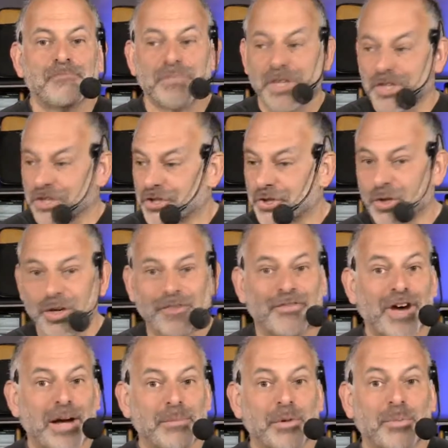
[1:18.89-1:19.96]
the
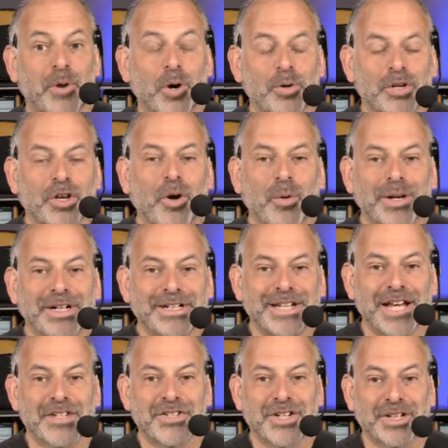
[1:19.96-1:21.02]
CertiFiber Pro to go in and
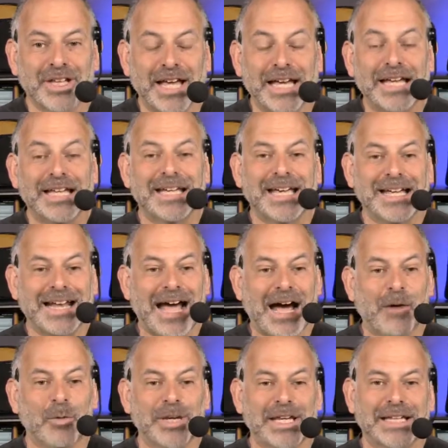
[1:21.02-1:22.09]
test a link and how
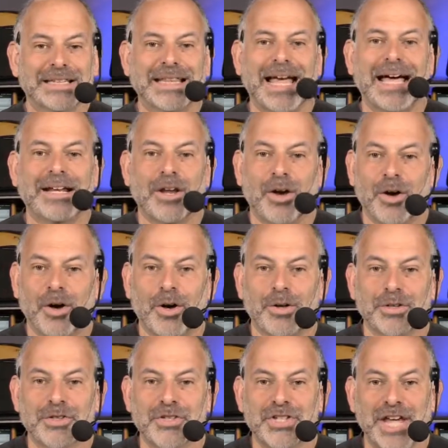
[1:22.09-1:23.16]
we get that
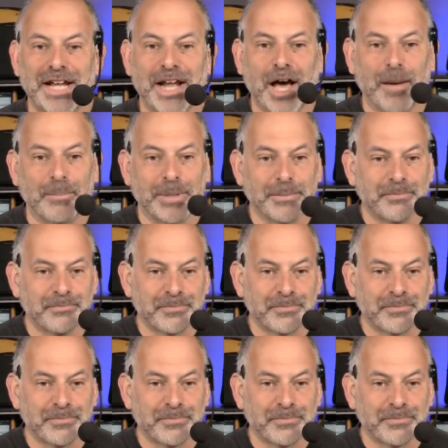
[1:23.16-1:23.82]
all set up.